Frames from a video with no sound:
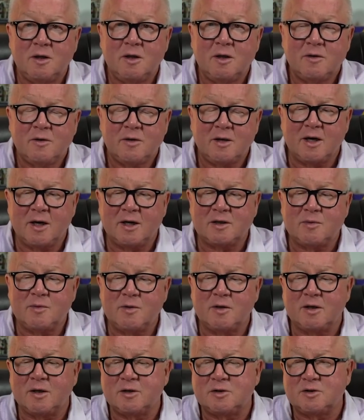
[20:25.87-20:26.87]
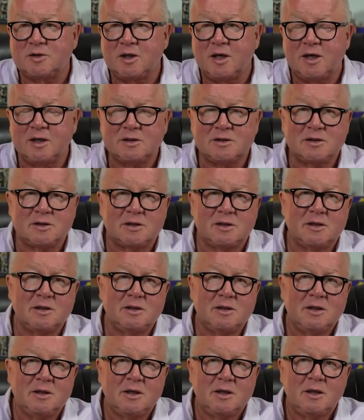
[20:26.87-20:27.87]
They like to be able to adjust
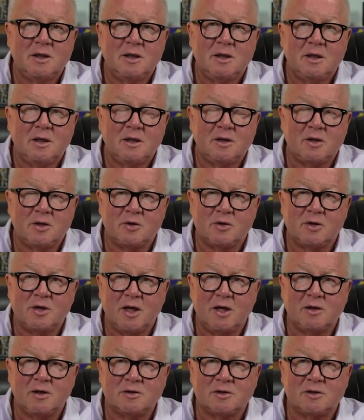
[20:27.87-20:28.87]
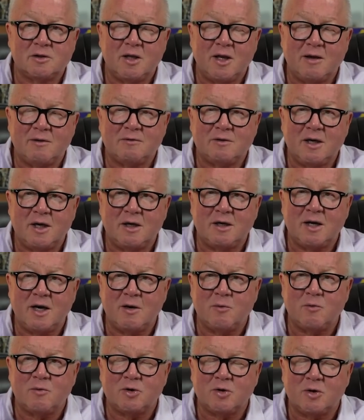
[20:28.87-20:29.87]
their dose. They have date night
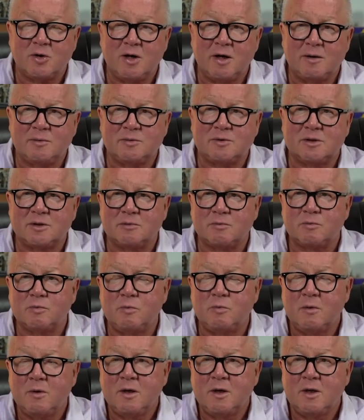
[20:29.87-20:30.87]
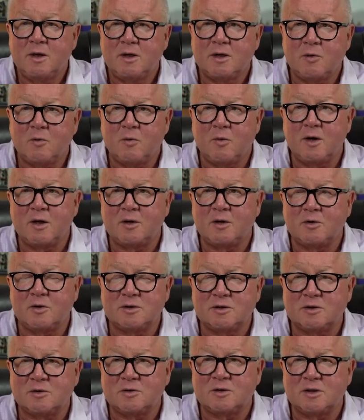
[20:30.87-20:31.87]
with their hubs. They want to increase
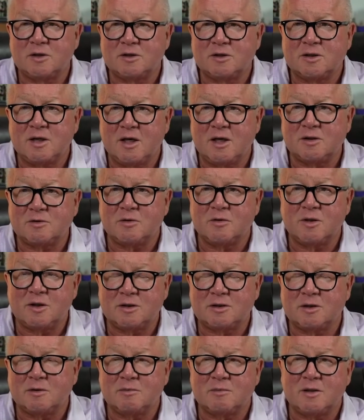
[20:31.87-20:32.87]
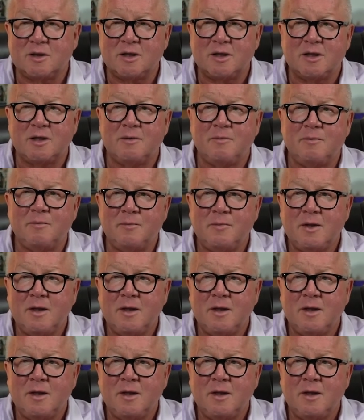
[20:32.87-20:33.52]
their testosterone. That's up to them.